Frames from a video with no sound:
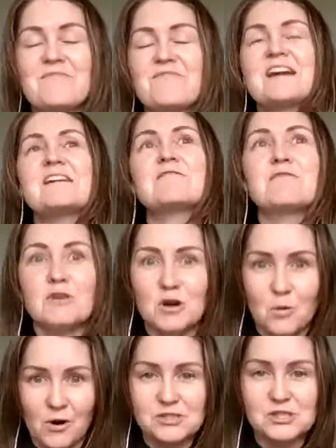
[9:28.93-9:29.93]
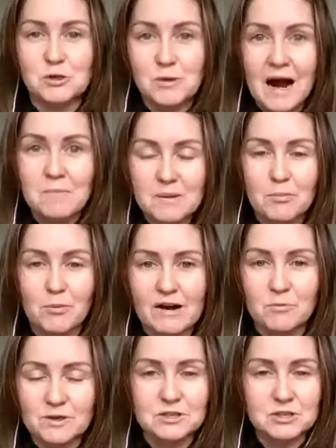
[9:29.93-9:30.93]
favorite quotes. You can't be
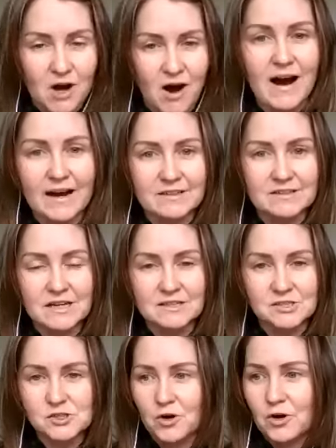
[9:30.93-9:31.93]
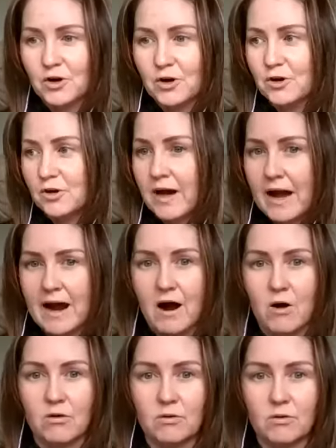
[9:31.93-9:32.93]
brave when you're tired. And so
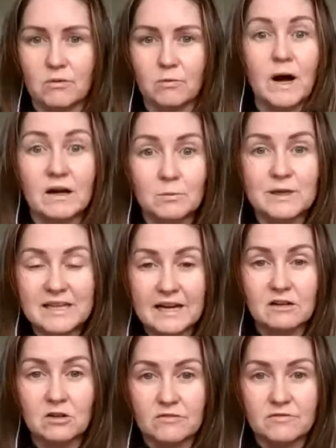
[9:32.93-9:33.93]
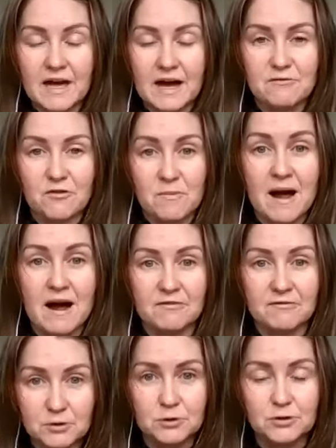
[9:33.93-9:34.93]
we get a lot of that from our
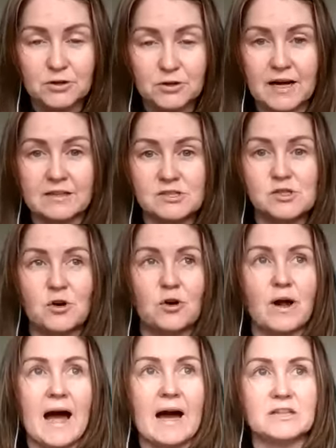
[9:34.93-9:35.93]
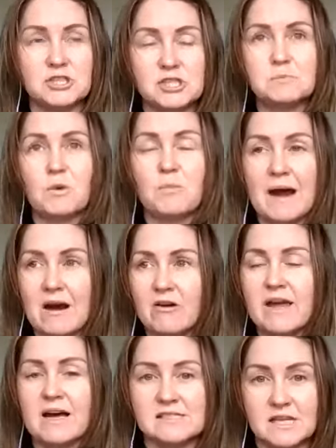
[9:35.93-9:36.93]
food. And so just
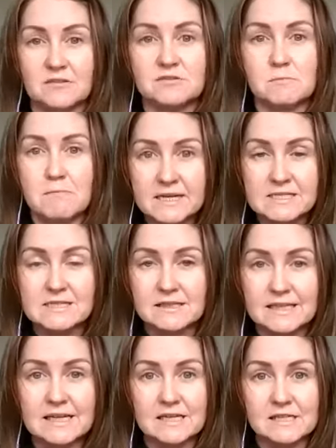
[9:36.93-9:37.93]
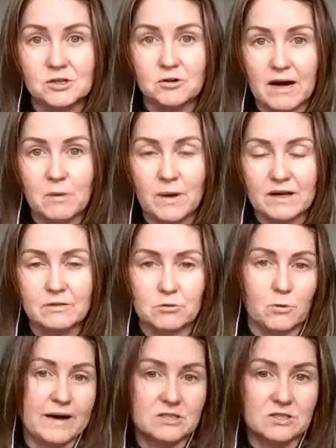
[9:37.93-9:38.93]
preparing ourselves mentally is a great way
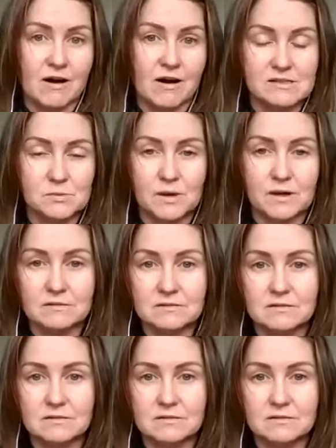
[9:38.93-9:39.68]
through our diet as well.